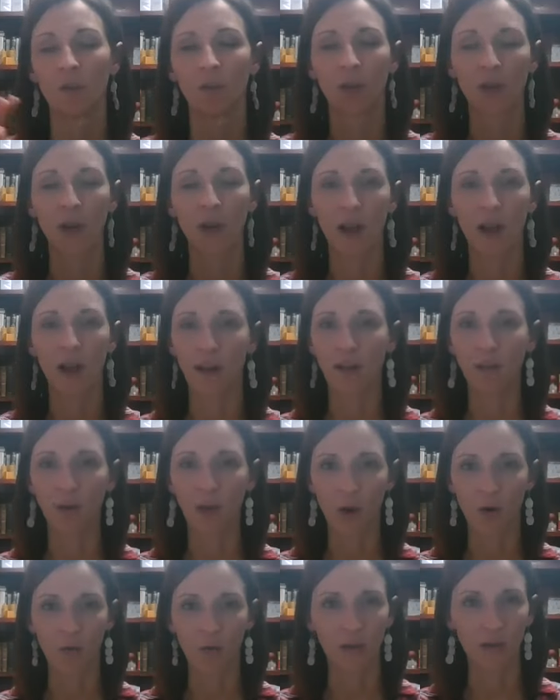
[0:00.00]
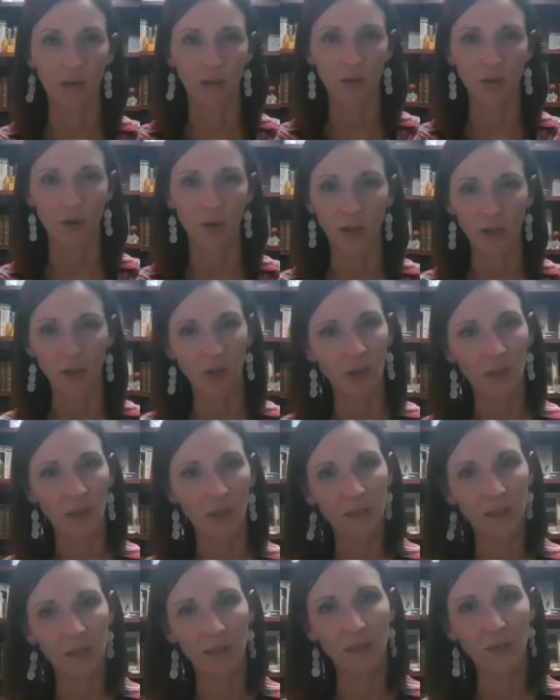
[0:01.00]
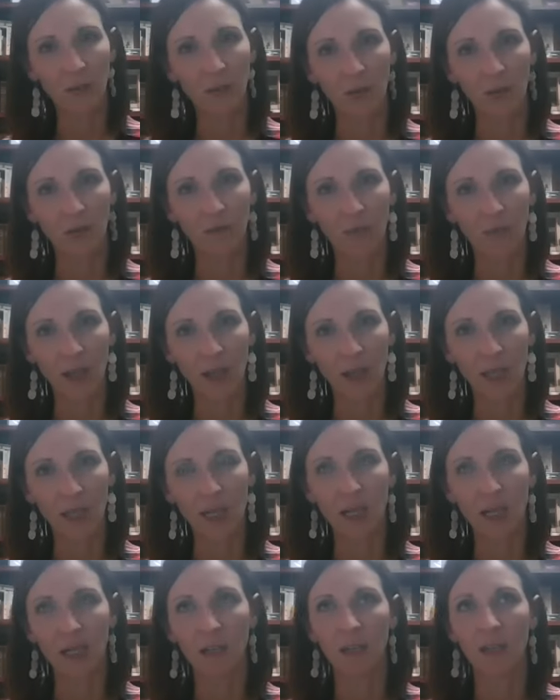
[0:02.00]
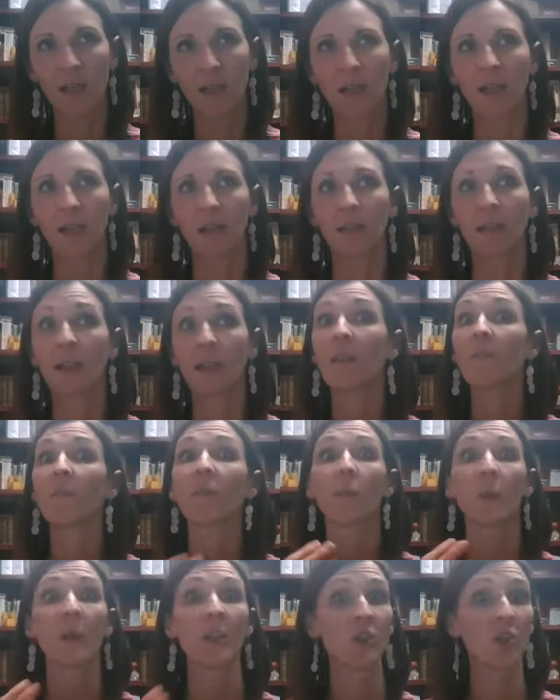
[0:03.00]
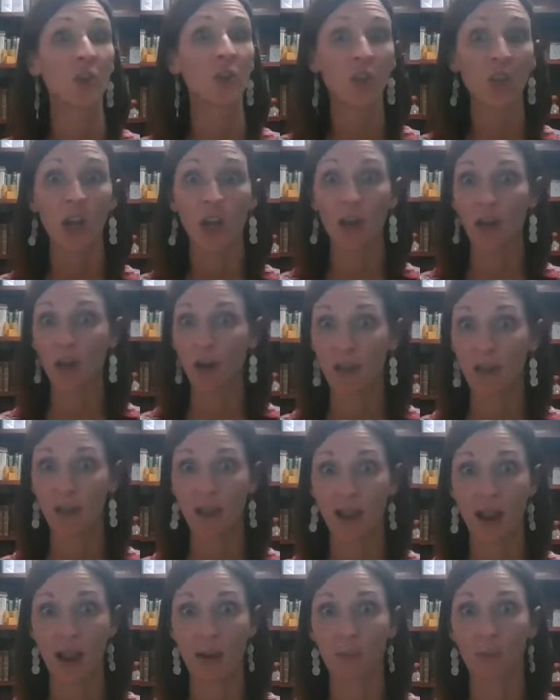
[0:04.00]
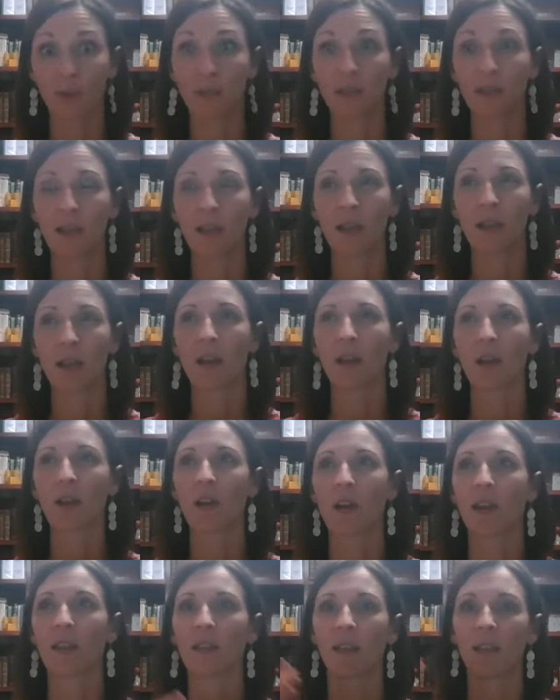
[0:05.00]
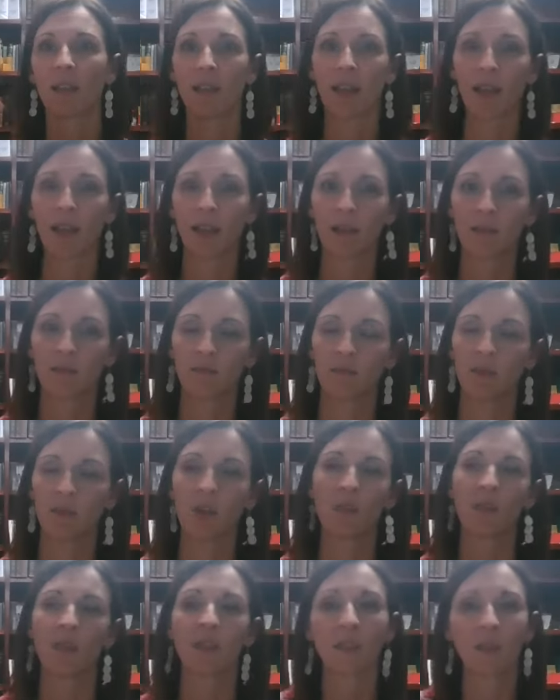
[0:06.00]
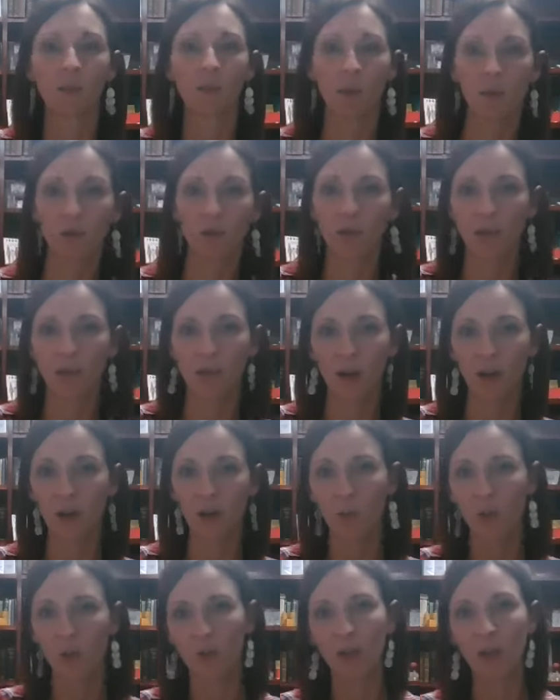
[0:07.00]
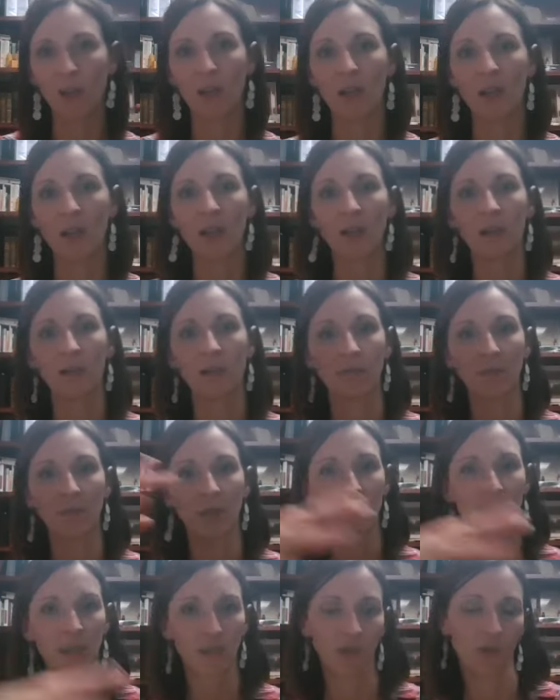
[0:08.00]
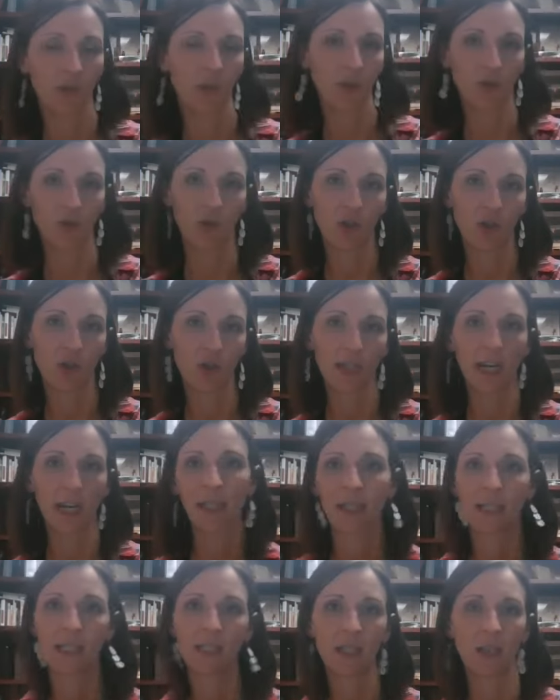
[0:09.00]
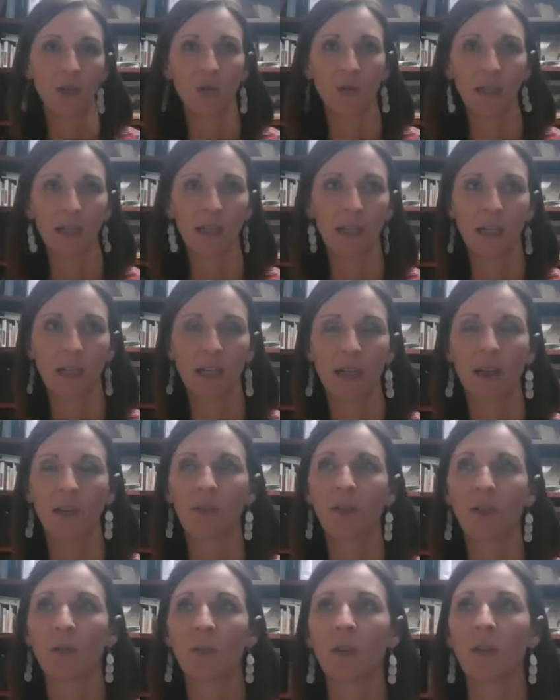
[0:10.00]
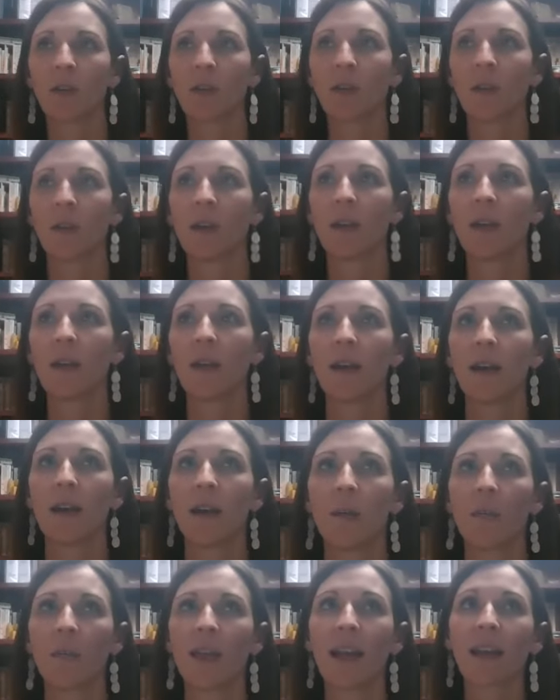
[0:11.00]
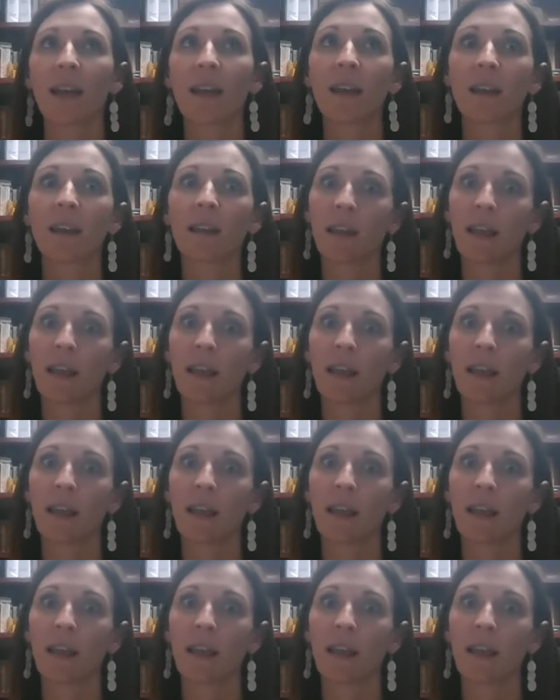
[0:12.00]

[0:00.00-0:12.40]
we're not alone in the trenches sort of feeling, the information sharing that happens there, and the like, this is what we're doing in our community, and let's, take this and use this in another community. That kind of